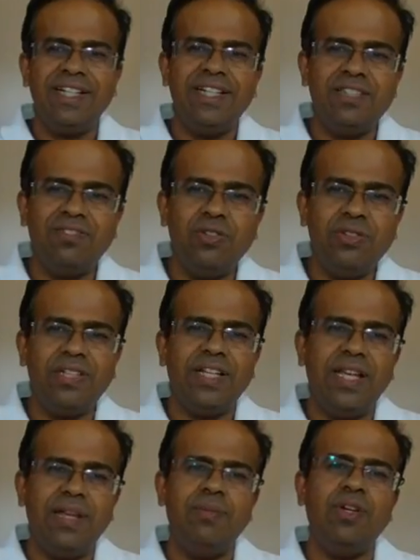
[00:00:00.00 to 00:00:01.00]
is found?
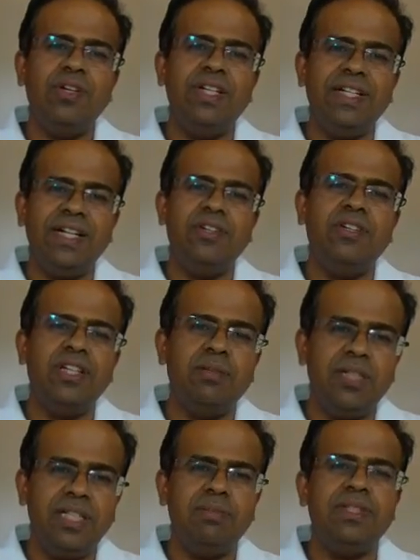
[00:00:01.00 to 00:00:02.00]
Embryonic
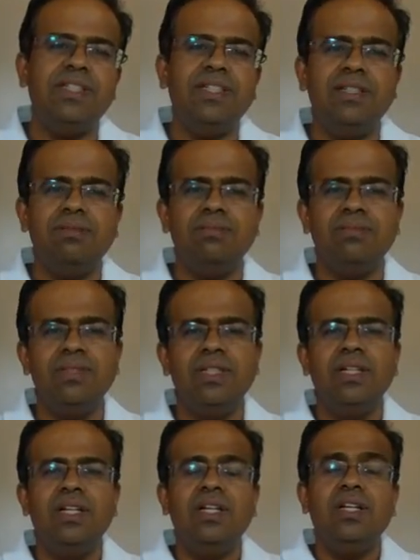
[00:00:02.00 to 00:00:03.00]
endodermal epithelium.
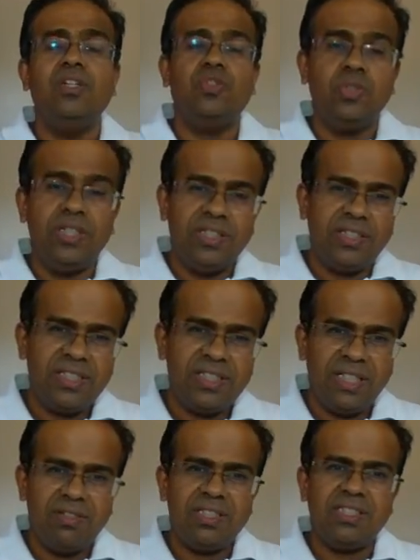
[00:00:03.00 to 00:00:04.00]
So increased
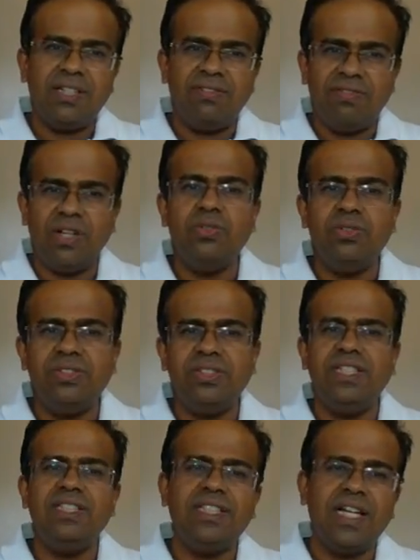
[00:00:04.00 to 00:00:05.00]
levels are found
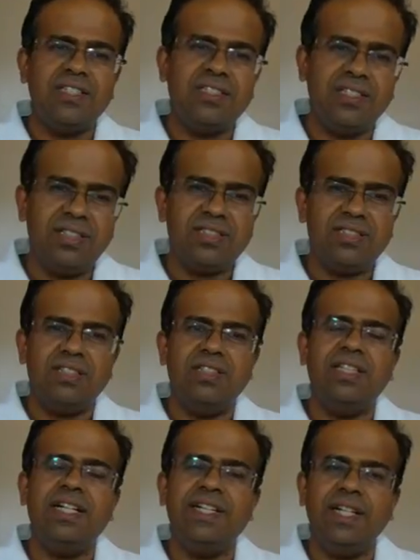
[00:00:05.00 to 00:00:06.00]
in cancers
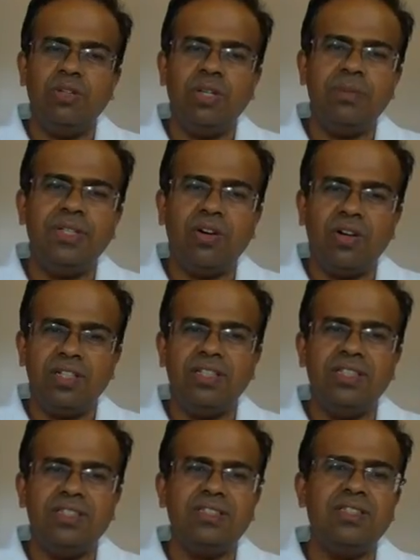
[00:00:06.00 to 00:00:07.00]
that develop in
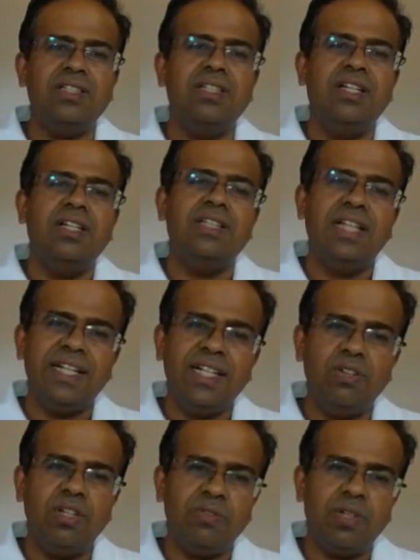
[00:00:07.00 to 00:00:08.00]
organs that
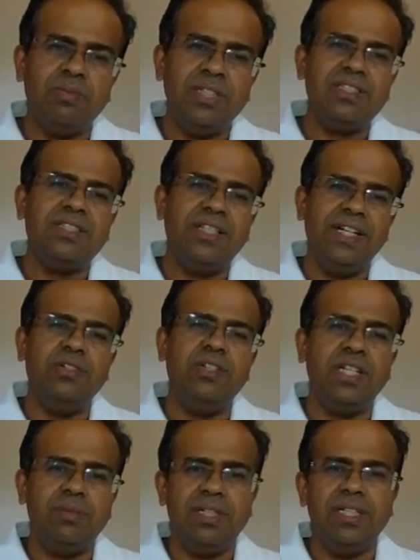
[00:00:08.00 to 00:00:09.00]
develop from this
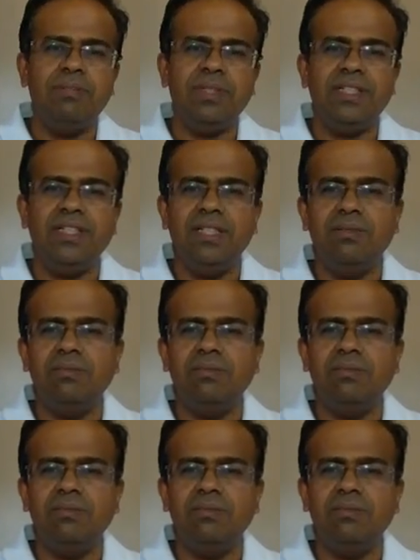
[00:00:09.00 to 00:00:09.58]
endodermal epithelium,